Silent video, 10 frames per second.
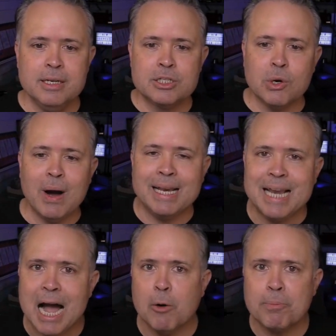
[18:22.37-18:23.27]
So I
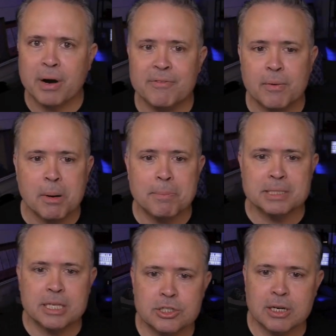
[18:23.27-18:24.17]
now pray from a
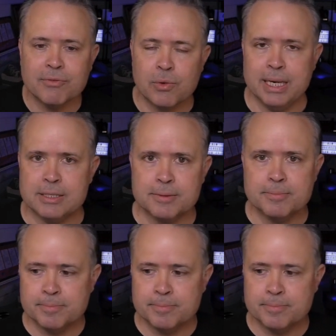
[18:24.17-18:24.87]
position of grace.